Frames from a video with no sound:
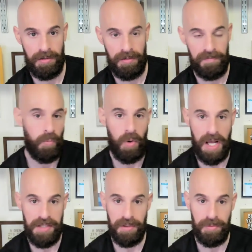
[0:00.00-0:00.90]
from what
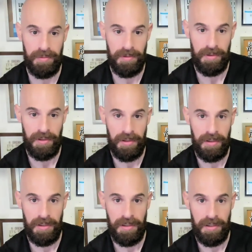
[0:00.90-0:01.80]
I do?
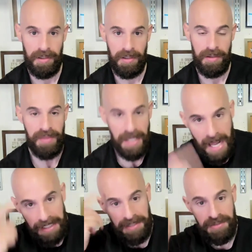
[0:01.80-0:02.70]
Then
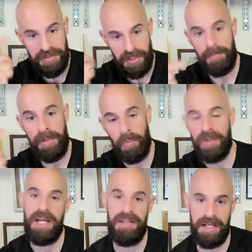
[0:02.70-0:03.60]
I can determine
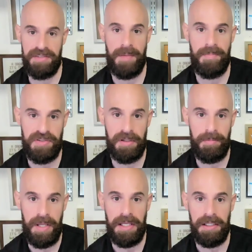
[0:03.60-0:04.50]
what that next step is going to
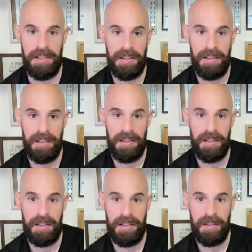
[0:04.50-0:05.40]
be.
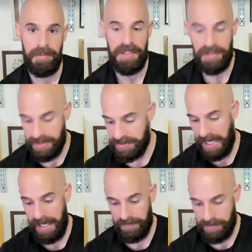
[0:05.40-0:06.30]
Because
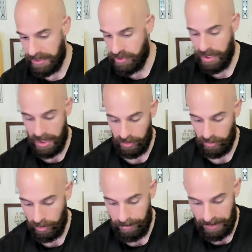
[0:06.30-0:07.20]
after they share a
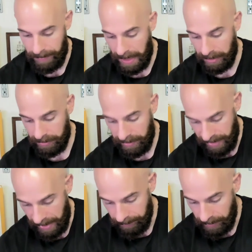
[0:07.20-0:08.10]
little bit about
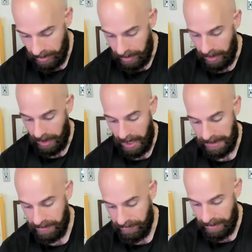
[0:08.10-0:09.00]
them,
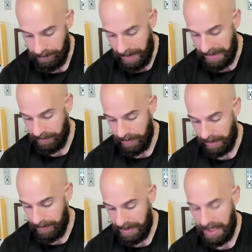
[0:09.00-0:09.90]
I can then make the
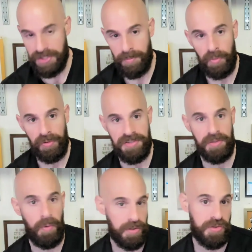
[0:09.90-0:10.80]
recommendation, well,
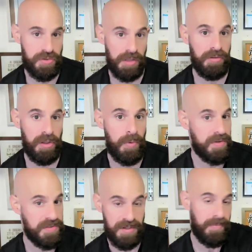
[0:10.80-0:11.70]
listen, what you're struggling
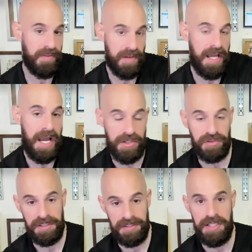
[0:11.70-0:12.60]
with is something that I
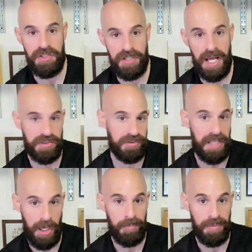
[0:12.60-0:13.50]
actually teach and
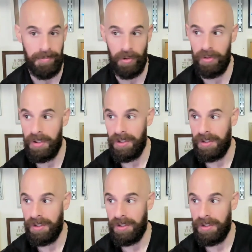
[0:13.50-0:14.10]
actually help people.